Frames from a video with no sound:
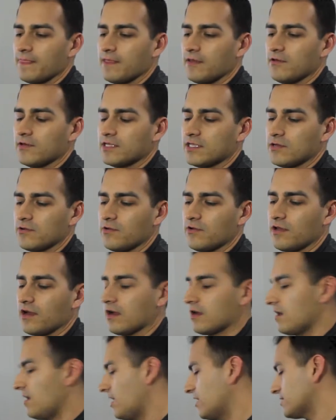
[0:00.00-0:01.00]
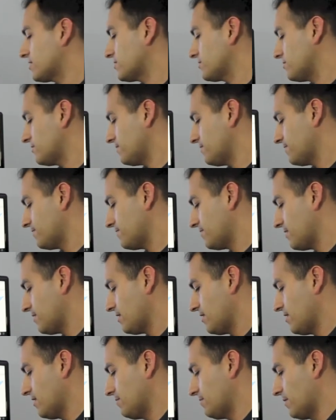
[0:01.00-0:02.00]
Here's the OUYA console.
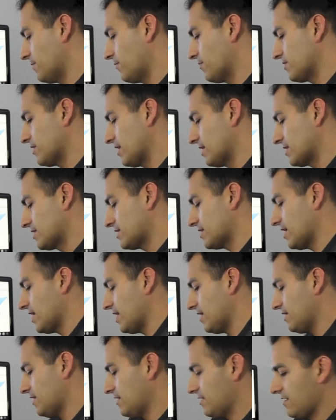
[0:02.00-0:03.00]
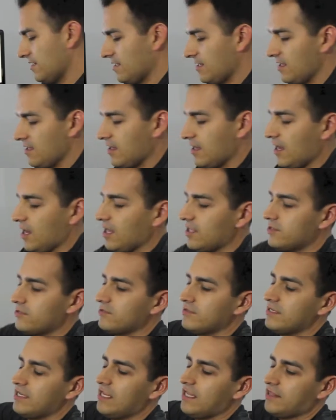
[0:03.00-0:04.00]
Let me put that aside.
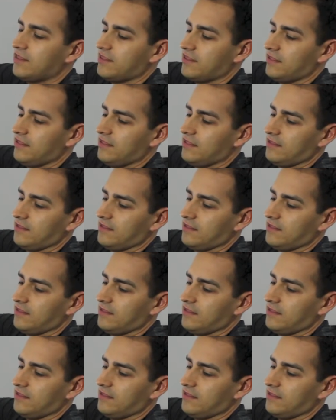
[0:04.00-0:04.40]
Underneath